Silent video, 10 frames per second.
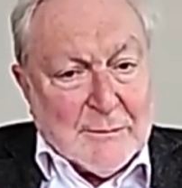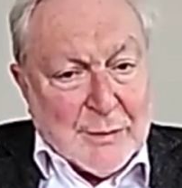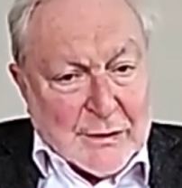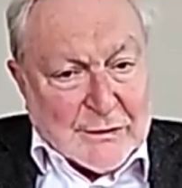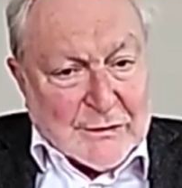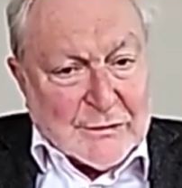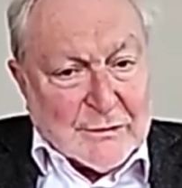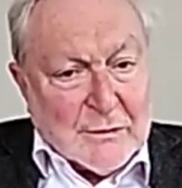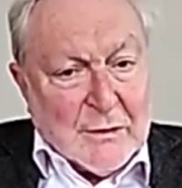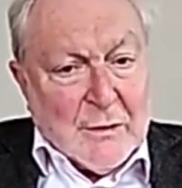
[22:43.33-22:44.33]

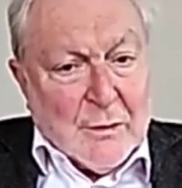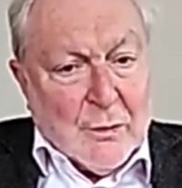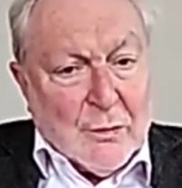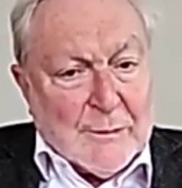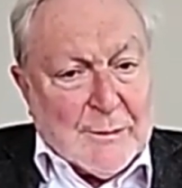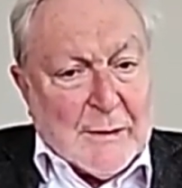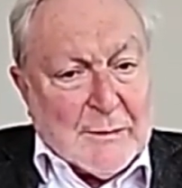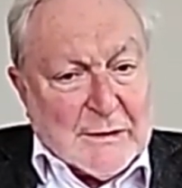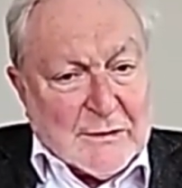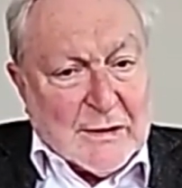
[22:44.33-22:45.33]
person or a
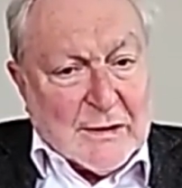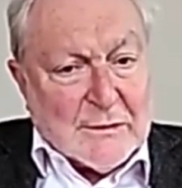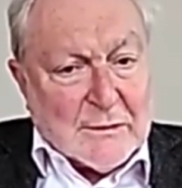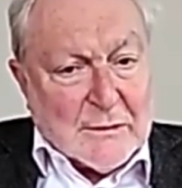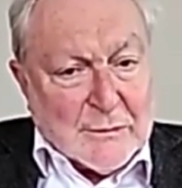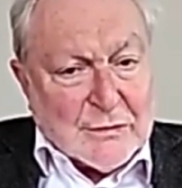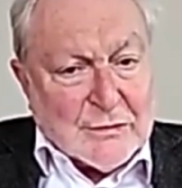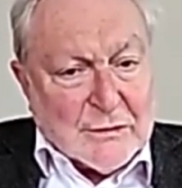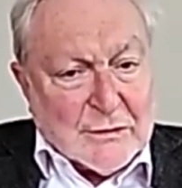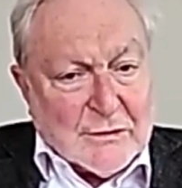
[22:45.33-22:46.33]
public sector
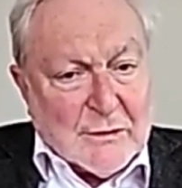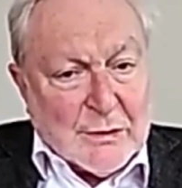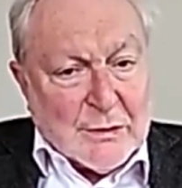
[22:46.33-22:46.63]
commissioner. So